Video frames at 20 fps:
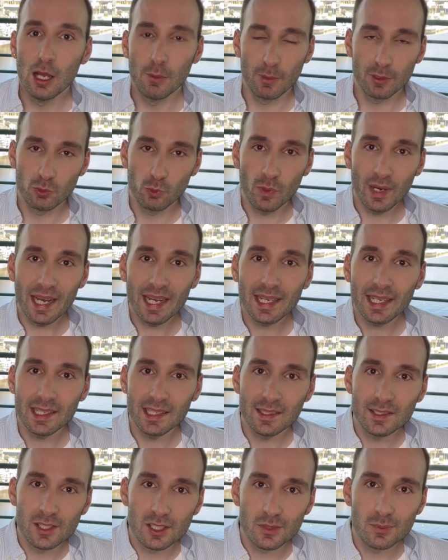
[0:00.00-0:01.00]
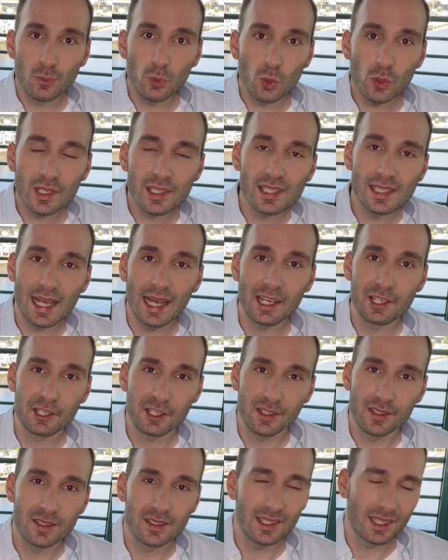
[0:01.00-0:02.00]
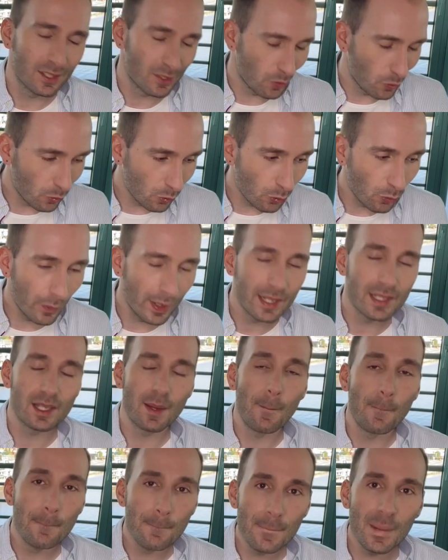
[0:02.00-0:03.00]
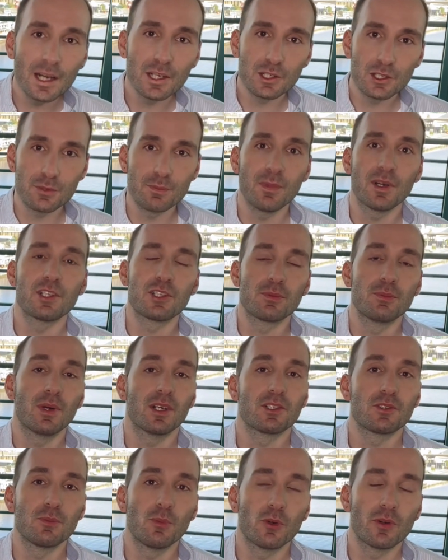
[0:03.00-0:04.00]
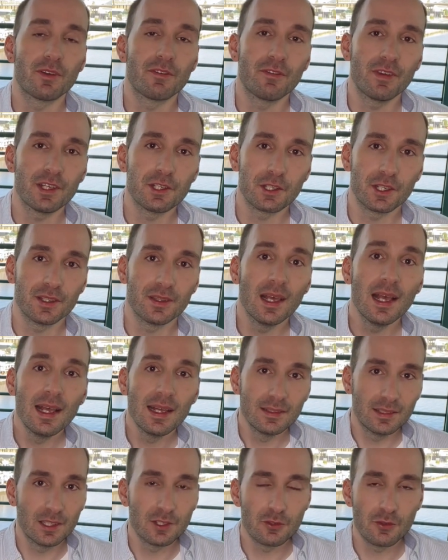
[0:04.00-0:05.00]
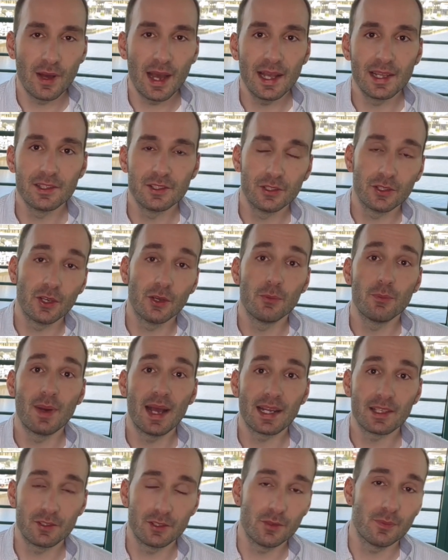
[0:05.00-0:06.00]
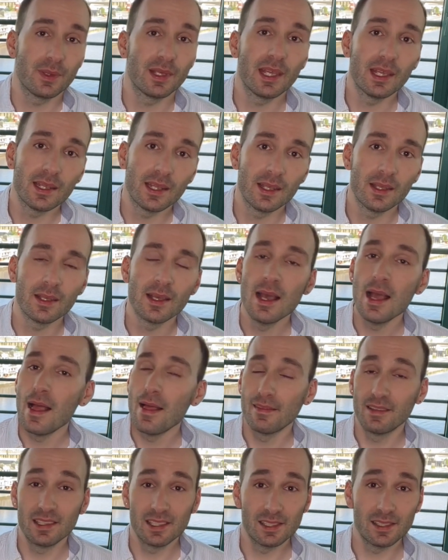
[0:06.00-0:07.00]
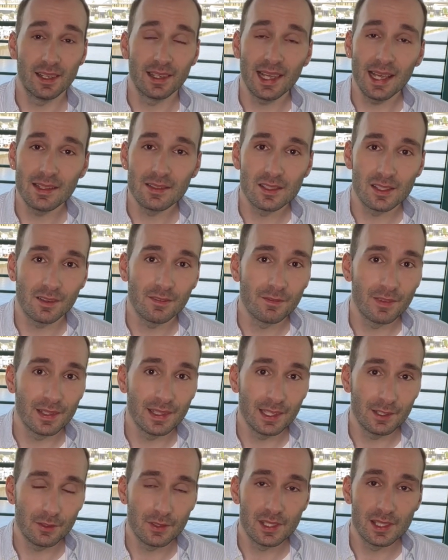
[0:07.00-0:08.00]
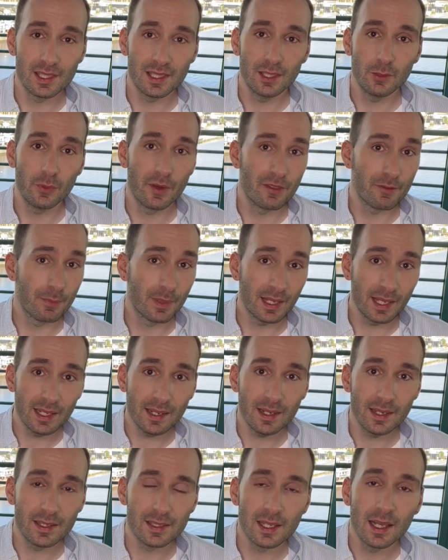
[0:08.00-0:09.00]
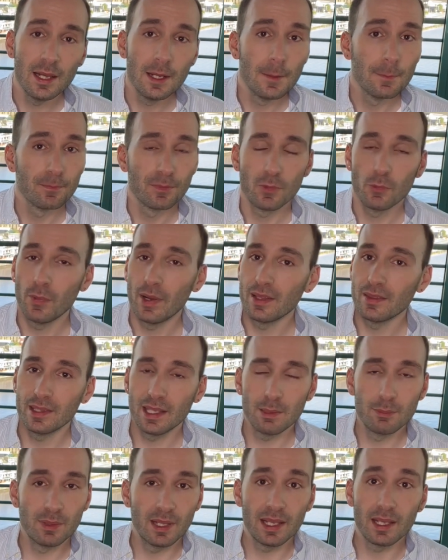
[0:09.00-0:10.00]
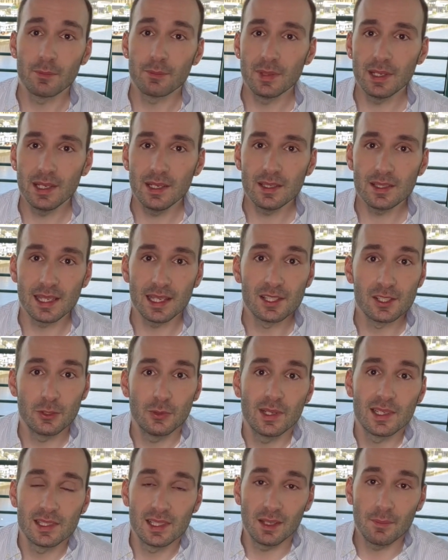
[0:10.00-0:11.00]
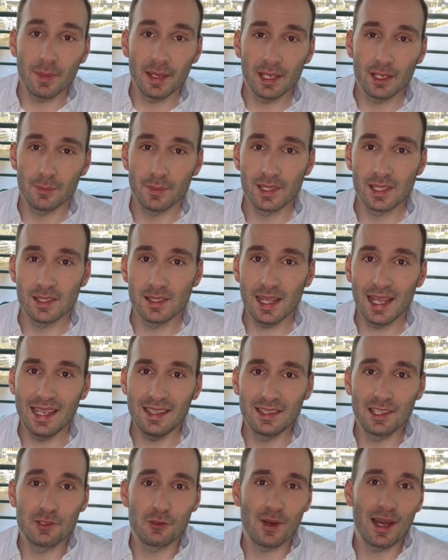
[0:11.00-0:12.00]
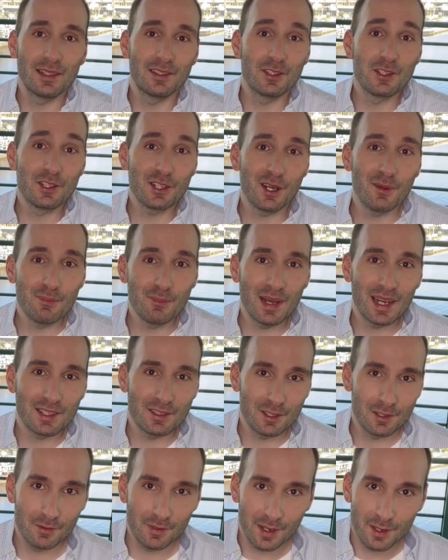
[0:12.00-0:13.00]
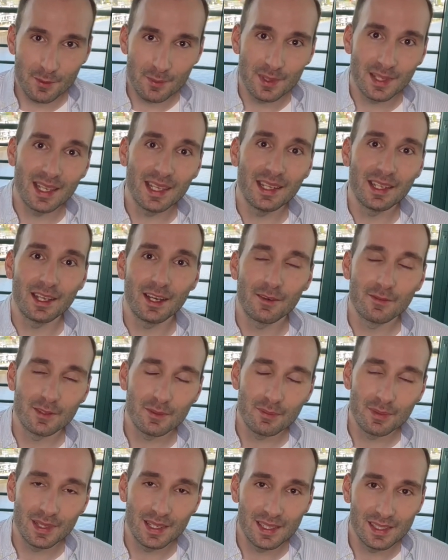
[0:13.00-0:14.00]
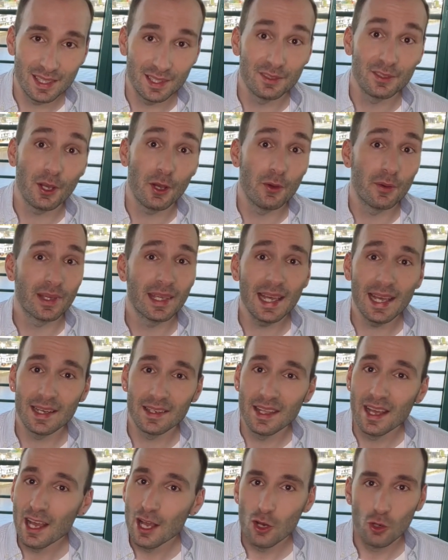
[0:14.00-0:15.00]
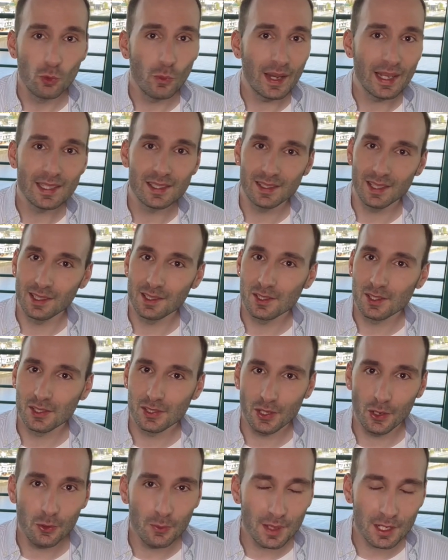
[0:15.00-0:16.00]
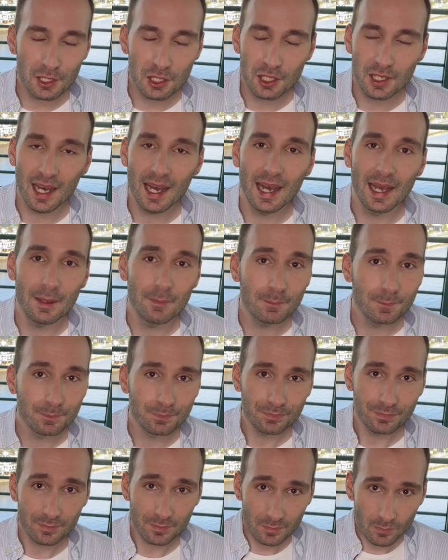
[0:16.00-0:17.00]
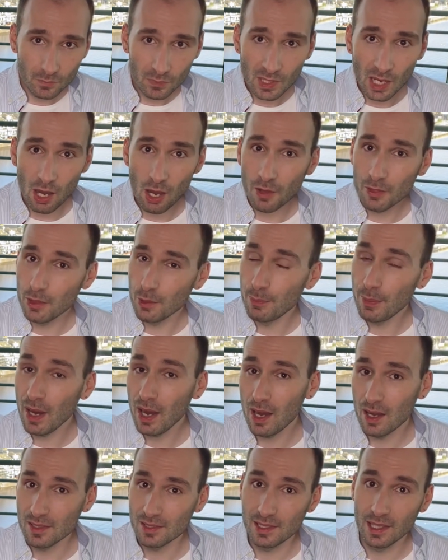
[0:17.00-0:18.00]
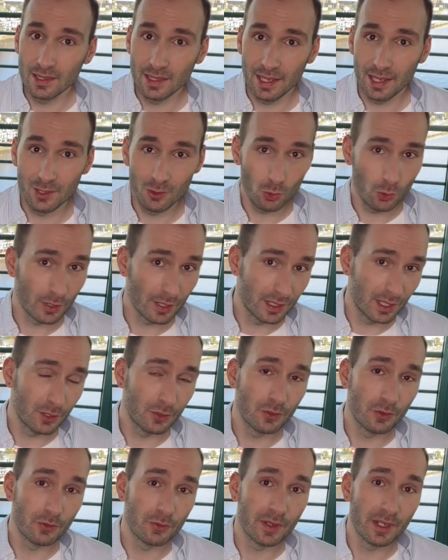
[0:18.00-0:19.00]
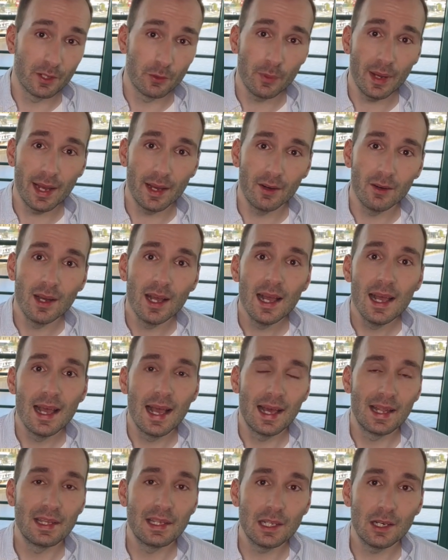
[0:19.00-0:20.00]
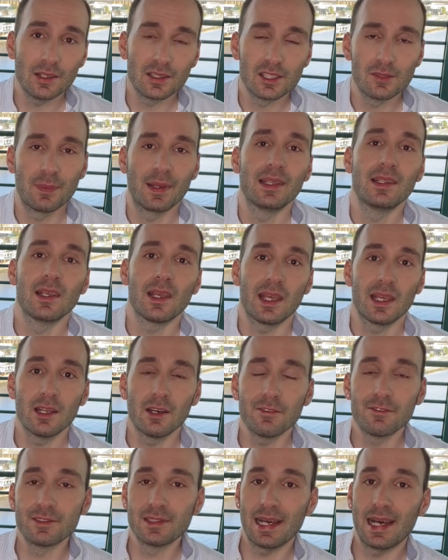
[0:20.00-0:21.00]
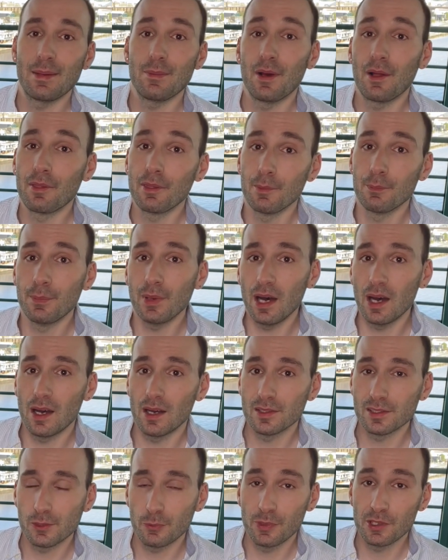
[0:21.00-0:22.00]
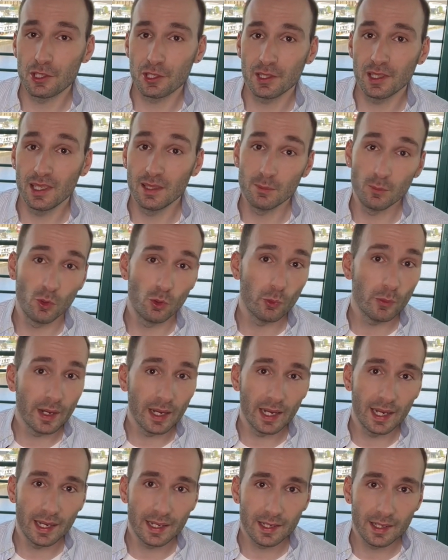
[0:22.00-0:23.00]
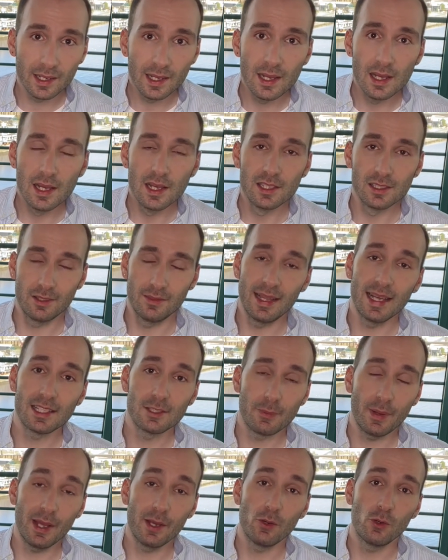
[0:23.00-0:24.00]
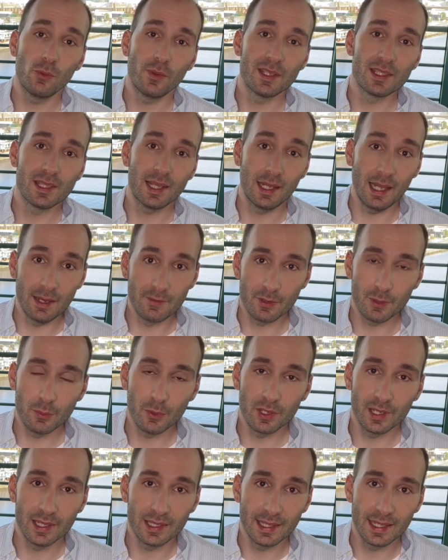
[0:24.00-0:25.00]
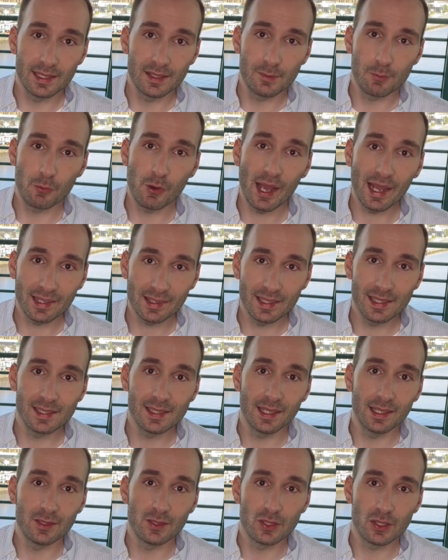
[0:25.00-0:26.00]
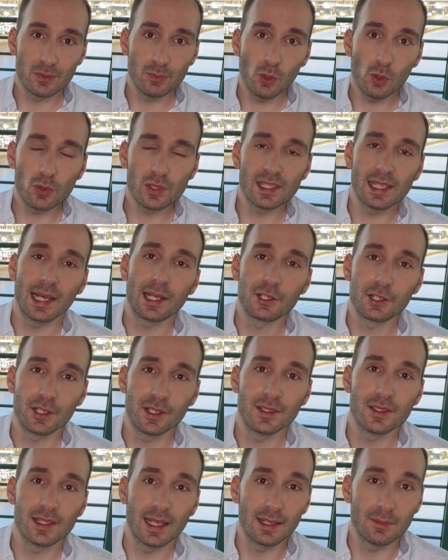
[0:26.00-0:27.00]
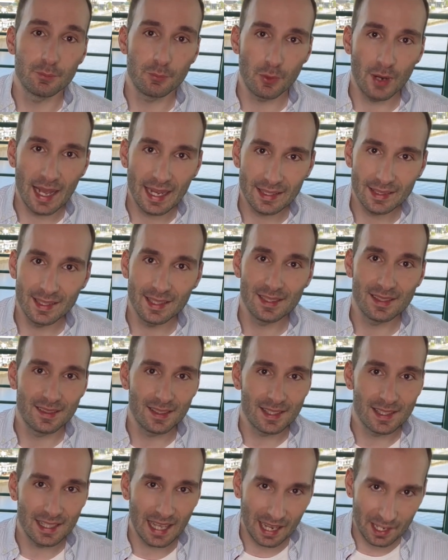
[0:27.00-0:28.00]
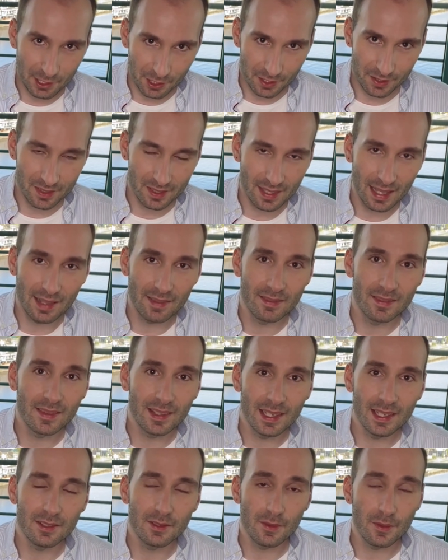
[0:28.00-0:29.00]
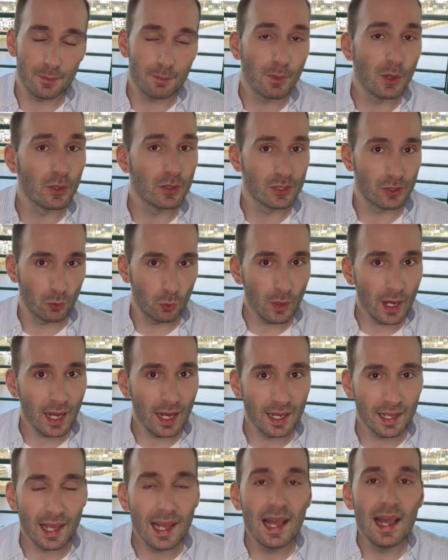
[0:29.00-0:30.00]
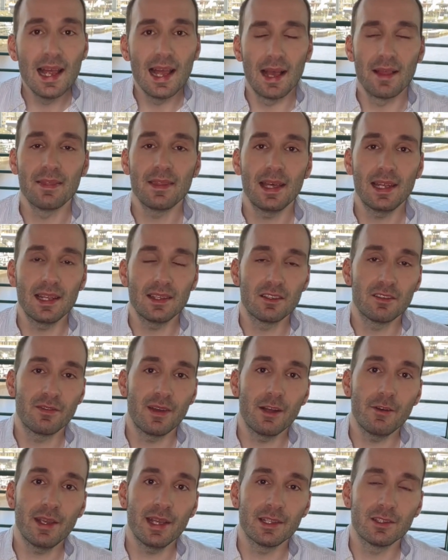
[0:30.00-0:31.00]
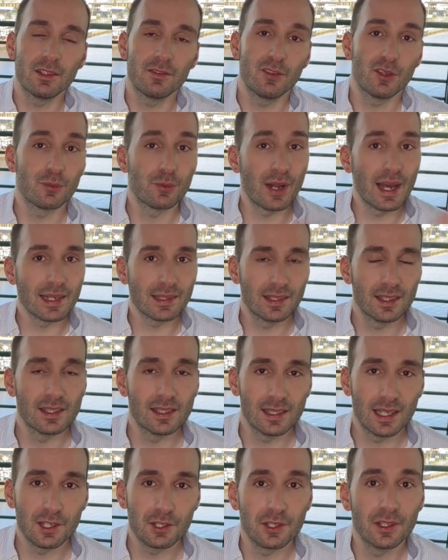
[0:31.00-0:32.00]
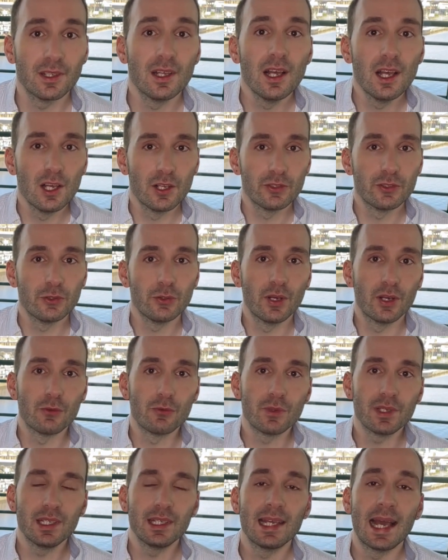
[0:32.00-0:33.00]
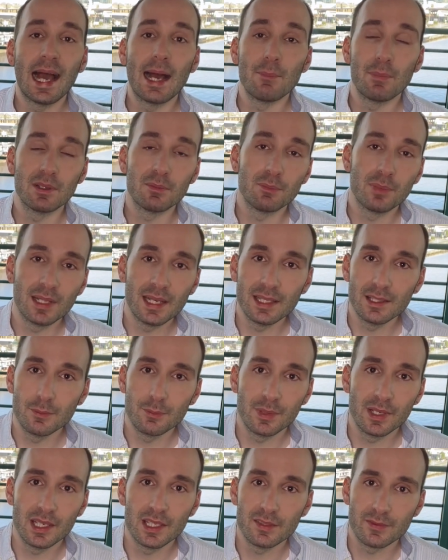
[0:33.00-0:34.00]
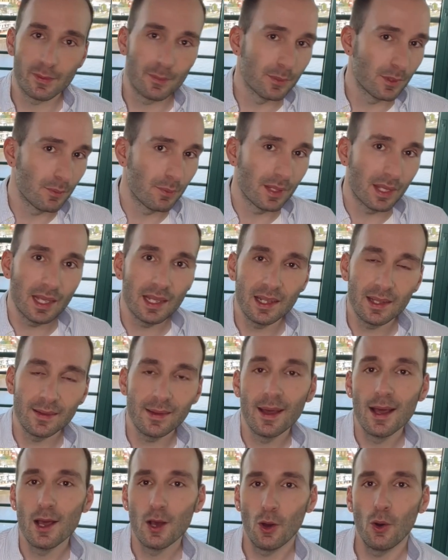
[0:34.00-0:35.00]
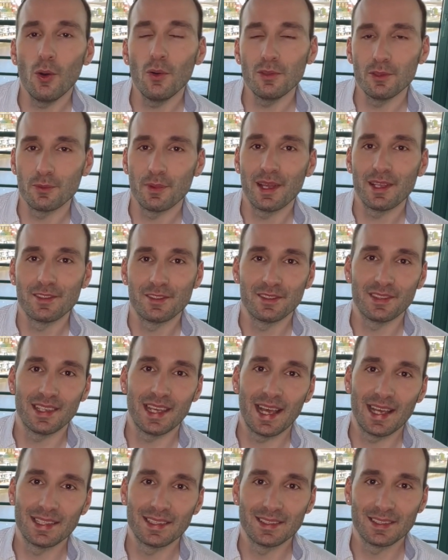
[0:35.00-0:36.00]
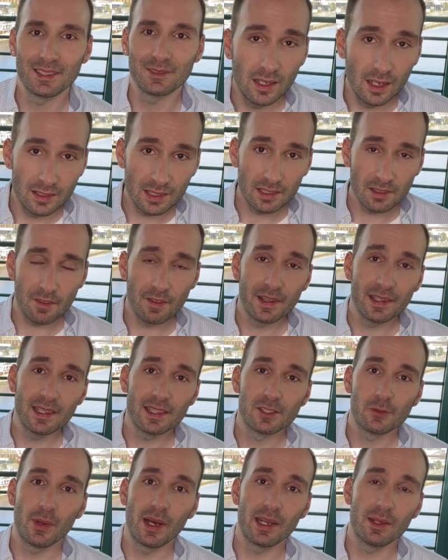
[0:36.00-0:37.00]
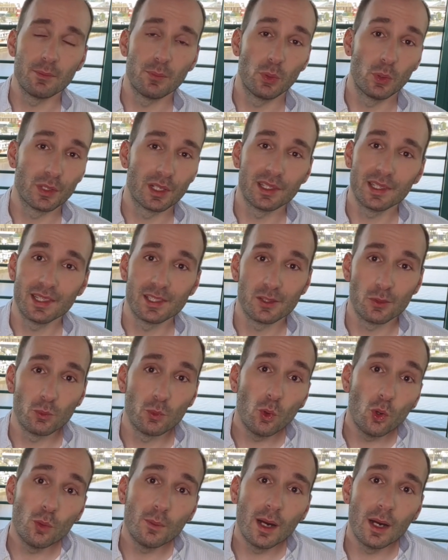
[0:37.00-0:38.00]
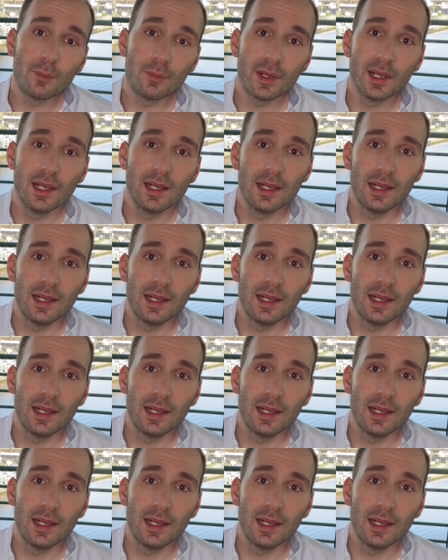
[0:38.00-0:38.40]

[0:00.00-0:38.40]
But working in smaller sections is always much more efficient than trying to go back to the beginning. This is again something that you see with beginners. When they play a piece, as soon as they make a mistake, they try to jump back to the very beginning of the piece and go again, wasting so much time on the bars that they can already do really well and not spending enough time on the bars which need more work. So that's why I always tell everybody that practice in small sections and practice the sections that need the most work, and then at the very end of your practice session do a recap and play the piece from the beginning all the way to the end. Another thing that's quite important is a warm-up.